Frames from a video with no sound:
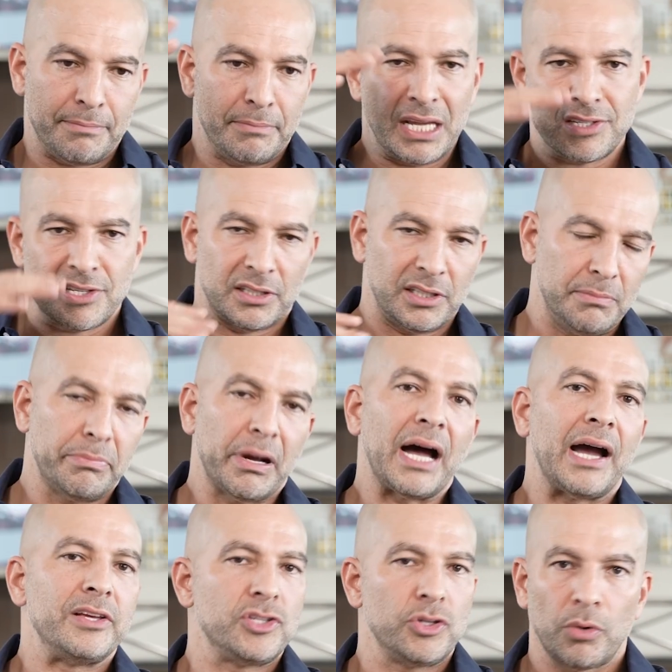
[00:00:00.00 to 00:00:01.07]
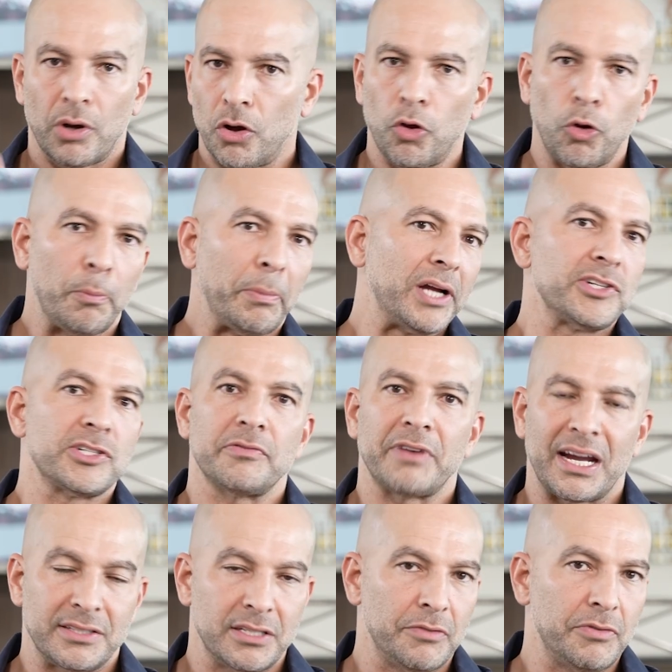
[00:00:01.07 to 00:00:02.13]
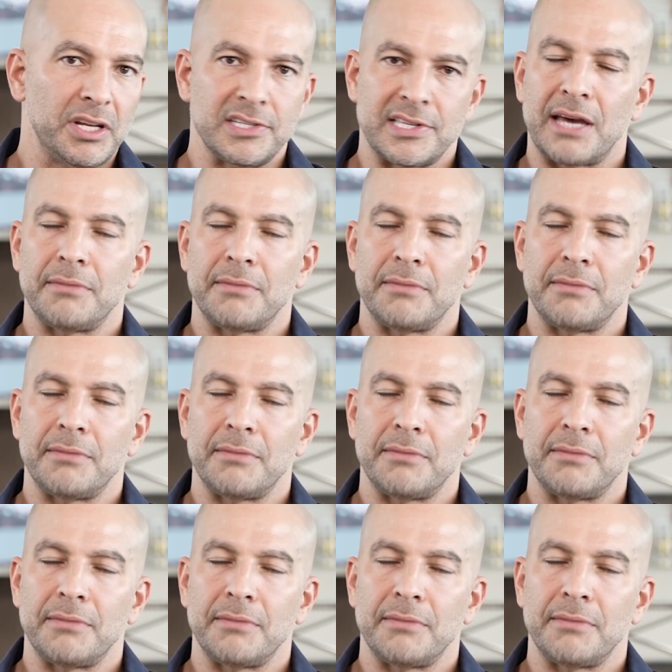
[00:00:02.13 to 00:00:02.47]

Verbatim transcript: basically buys you a whole bunch of activities.